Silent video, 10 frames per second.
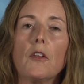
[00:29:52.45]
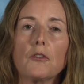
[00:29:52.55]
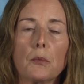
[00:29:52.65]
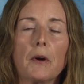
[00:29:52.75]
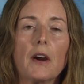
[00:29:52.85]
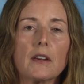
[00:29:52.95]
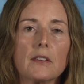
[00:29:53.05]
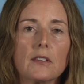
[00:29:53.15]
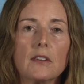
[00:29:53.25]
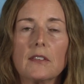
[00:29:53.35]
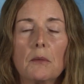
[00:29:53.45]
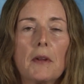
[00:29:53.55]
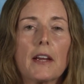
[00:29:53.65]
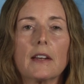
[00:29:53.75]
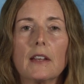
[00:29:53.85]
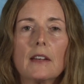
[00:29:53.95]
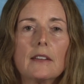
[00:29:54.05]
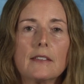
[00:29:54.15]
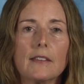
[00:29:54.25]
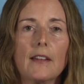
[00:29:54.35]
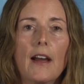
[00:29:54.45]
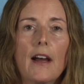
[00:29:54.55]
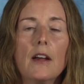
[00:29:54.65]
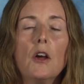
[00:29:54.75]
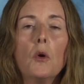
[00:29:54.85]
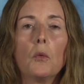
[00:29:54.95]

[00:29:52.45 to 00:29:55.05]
for Parkinson's. I'm not going to get into that.